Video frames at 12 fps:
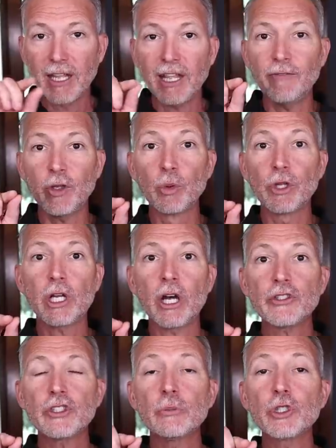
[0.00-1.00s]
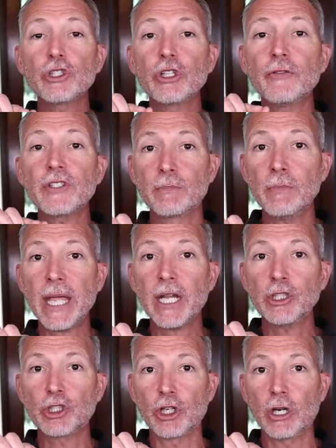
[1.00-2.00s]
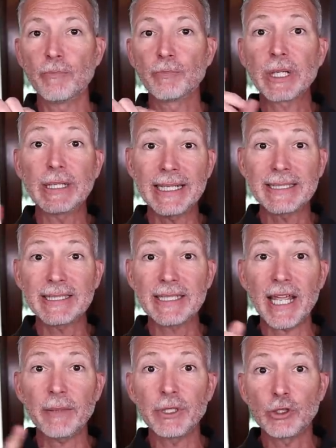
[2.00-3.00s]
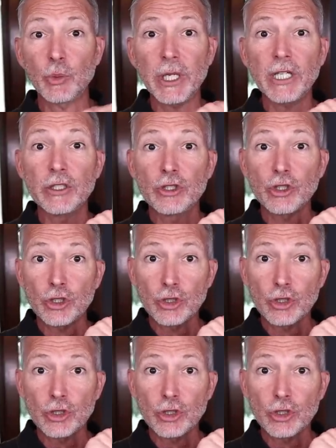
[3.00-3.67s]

If you were the customer service manager, let's say between